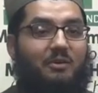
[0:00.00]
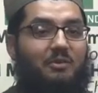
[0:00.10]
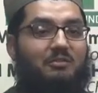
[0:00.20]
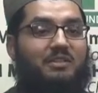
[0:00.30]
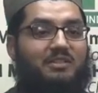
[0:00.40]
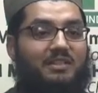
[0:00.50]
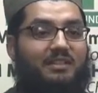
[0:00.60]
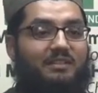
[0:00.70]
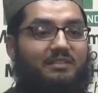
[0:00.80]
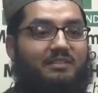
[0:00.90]
All of a
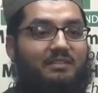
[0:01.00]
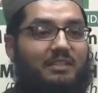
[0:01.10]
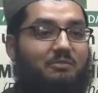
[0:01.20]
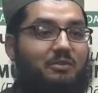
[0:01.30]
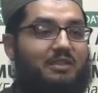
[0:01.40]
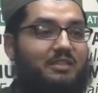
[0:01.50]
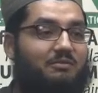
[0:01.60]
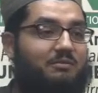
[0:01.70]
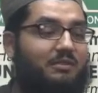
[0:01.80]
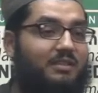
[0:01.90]
sudden, leave you in
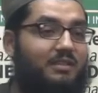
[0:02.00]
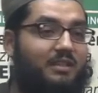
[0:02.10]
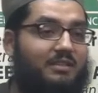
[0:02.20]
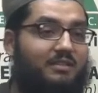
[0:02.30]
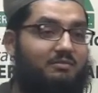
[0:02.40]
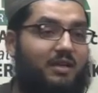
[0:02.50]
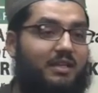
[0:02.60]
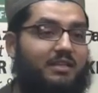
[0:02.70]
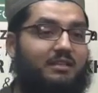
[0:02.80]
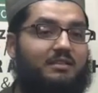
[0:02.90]
this valley,